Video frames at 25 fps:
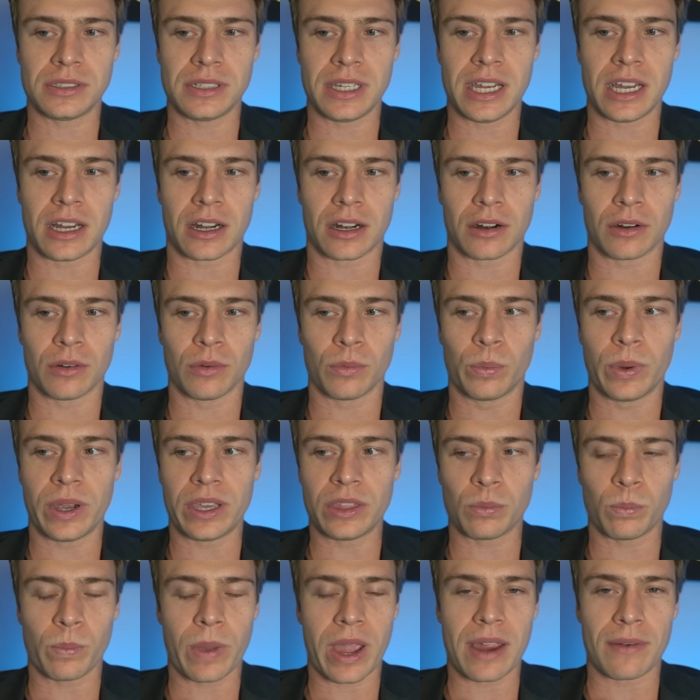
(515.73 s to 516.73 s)
here
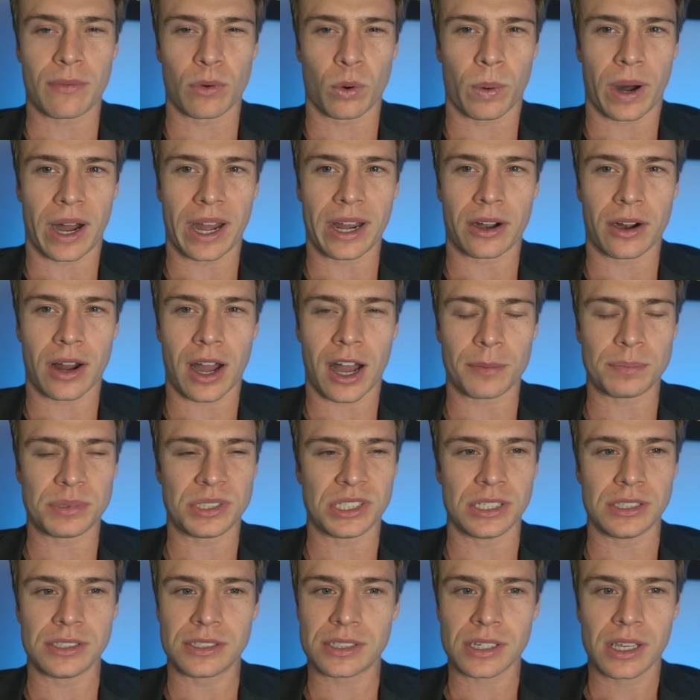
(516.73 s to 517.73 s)
with waiver wire
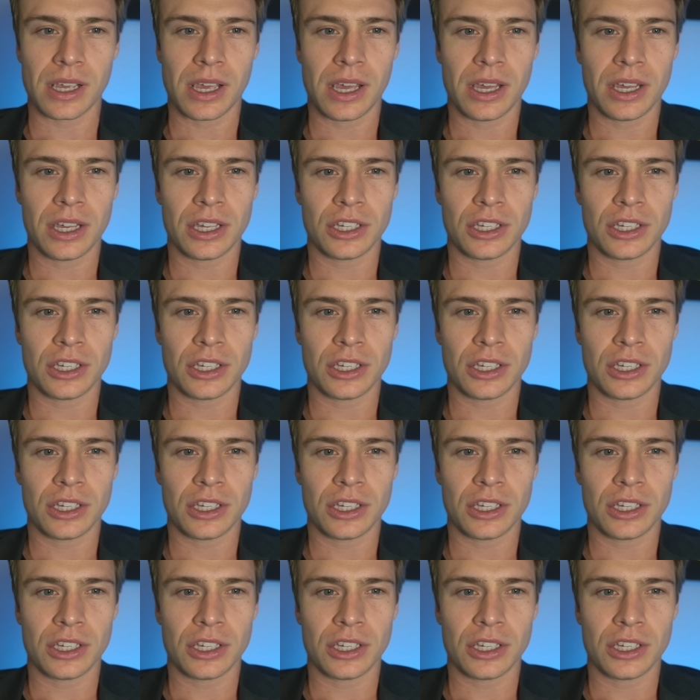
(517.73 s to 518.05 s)
options,